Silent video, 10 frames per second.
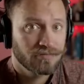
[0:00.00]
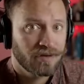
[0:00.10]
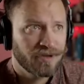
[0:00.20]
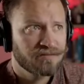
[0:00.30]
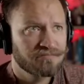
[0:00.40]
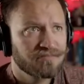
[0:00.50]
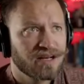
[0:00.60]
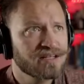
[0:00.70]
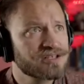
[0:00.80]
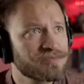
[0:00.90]
I mean,
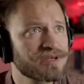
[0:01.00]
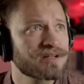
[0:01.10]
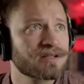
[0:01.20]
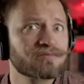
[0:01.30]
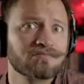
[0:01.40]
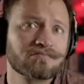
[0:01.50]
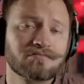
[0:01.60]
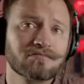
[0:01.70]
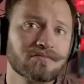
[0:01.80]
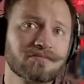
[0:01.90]
and it's something that
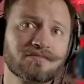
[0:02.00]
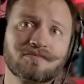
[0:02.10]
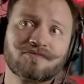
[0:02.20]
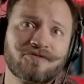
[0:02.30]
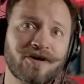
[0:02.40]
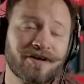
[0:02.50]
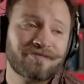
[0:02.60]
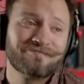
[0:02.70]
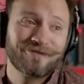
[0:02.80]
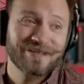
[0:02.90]

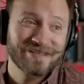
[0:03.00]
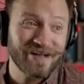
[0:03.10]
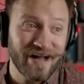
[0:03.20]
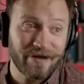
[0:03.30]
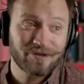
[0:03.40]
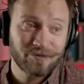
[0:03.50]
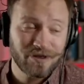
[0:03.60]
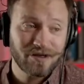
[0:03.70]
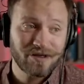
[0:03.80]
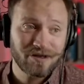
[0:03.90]
funny. We still have to
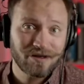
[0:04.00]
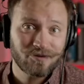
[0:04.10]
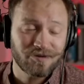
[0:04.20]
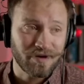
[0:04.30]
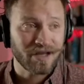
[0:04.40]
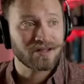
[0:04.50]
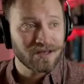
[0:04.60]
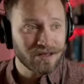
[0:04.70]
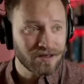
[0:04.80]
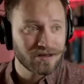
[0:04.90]
be
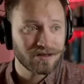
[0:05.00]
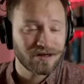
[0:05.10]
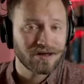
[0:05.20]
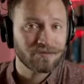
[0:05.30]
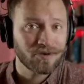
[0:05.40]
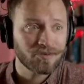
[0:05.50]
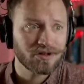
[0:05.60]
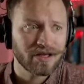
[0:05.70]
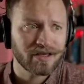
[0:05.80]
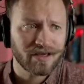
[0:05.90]
reminding people,
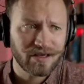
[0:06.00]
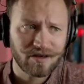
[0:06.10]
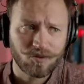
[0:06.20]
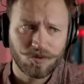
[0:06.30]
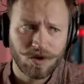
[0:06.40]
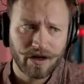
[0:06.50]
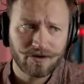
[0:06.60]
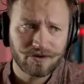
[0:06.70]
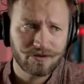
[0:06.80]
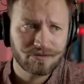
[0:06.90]
like, hey, why
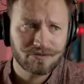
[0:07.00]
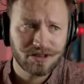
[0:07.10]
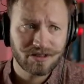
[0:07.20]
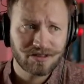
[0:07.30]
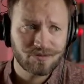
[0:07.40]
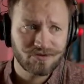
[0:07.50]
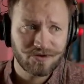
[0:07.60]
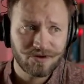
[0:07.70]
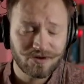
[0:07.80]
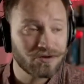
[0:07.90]
don't you check this before?